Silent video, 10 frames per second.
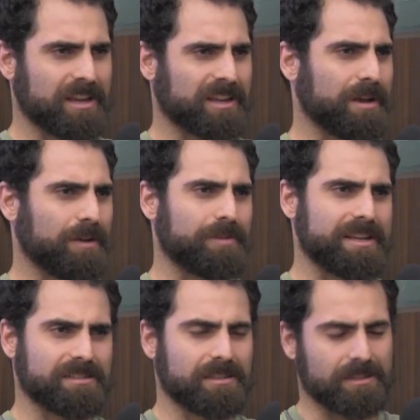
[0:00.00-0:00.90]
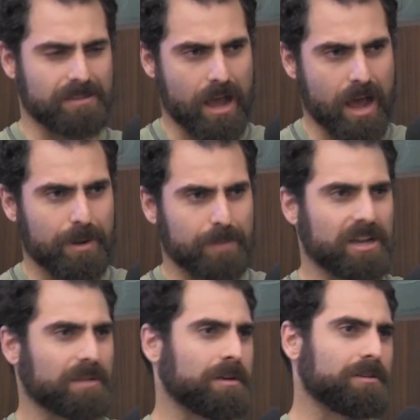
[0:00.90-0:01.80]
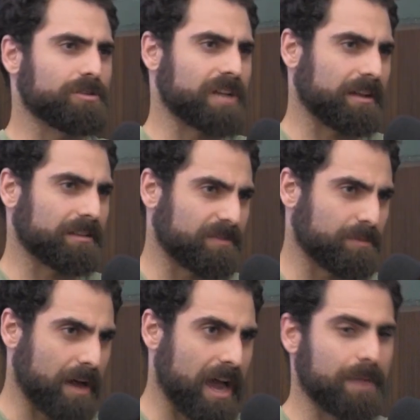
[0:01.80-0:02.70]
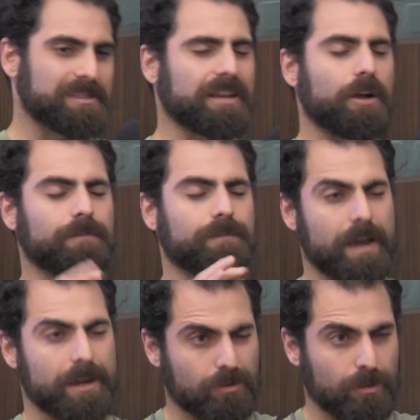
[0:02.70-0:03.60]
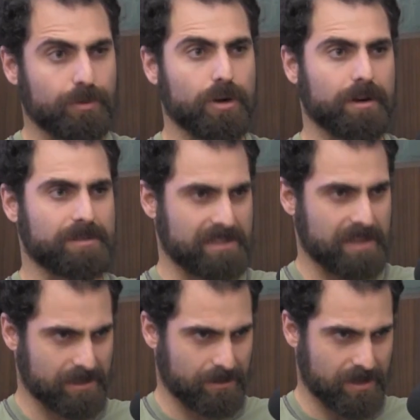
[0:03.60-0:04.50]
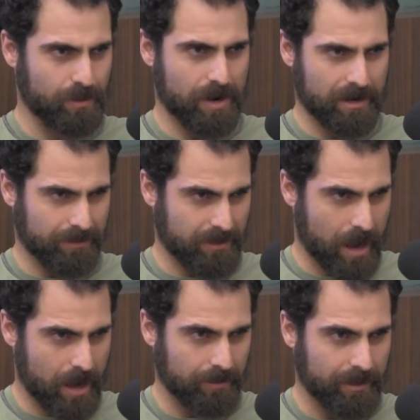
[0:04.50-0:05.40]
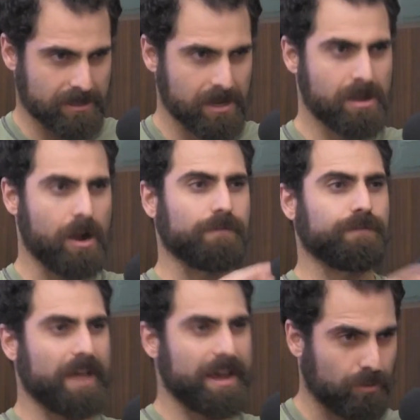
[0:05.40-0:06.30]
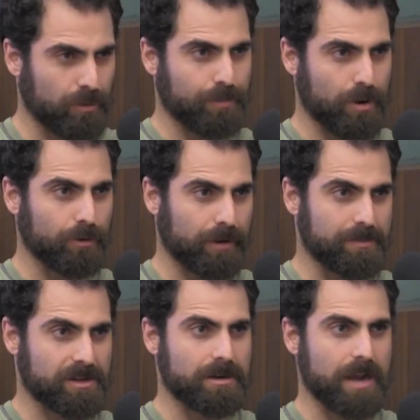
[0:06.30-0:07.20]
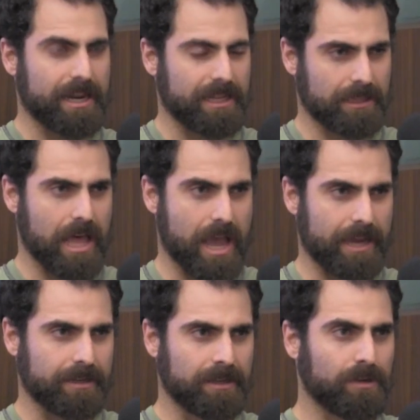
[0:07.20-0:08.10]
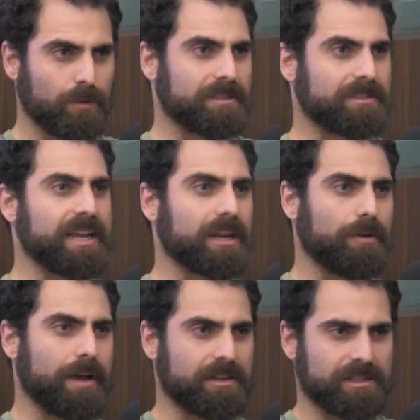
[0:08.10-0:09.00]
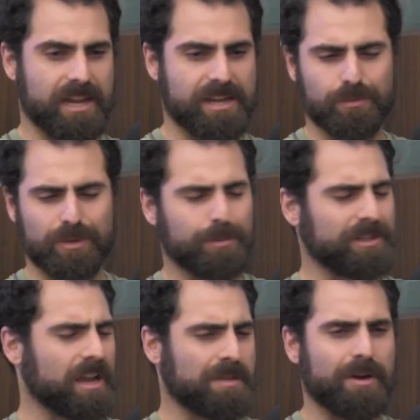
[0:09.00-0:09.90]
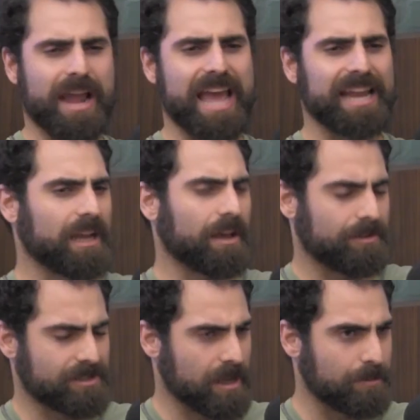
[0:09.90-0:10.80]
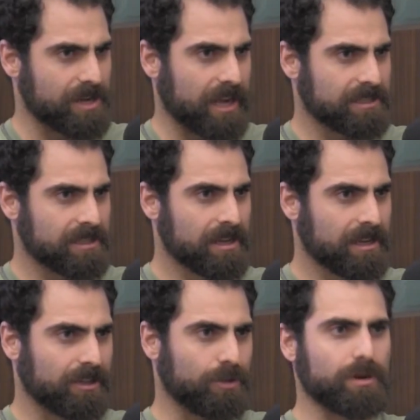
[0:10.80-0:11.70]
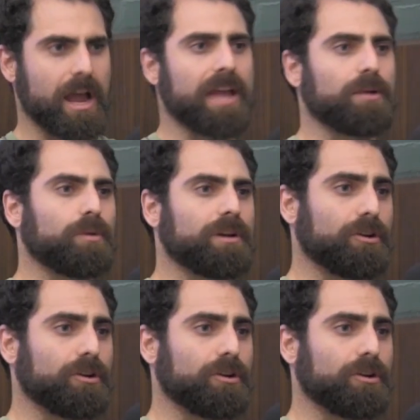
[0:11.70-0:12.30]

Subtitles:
talking about race to the top. I'm talking about No Child Left Behind. I'm saying our federal programs, as if someone running for Congress, our federal programs are not in line with data around education. We could be talking about any other subject. You and I would